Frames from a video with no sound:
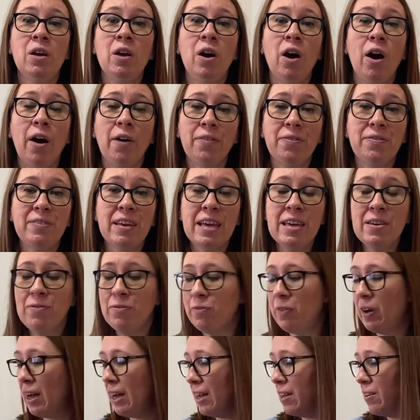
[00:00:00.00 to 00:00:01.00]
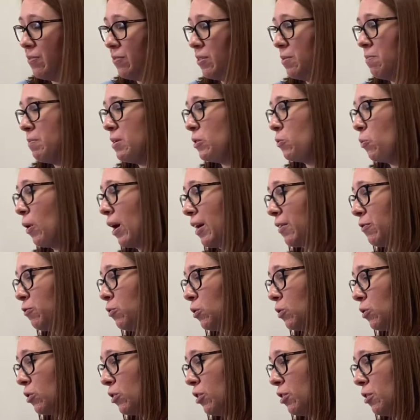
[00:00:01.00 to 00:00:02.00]
On day 5, the midwife
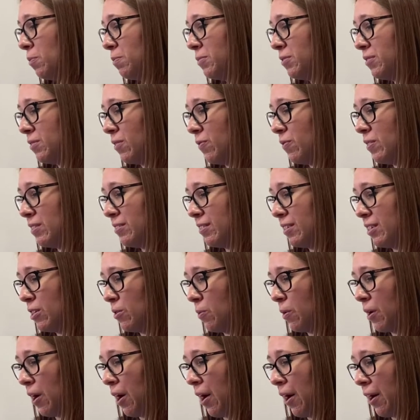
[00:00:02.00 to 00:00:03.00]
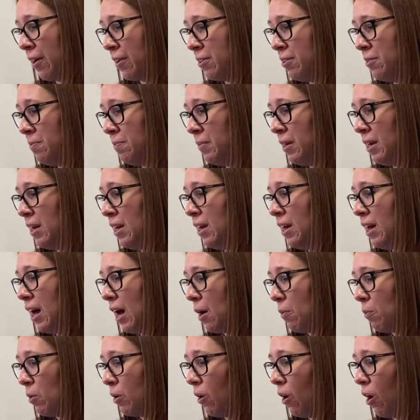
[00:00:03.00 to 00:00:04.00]
will come to visit you at home
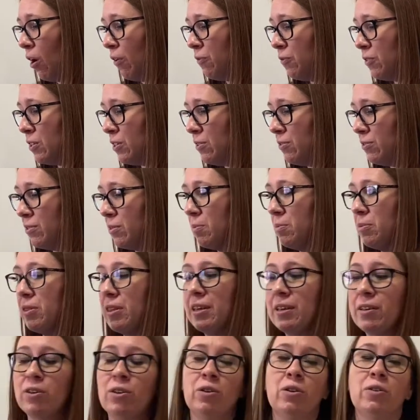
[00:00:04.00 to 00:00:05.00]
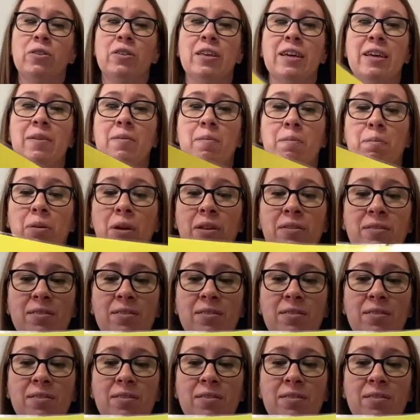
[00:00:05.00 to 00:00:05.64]
and will offer you something called the blood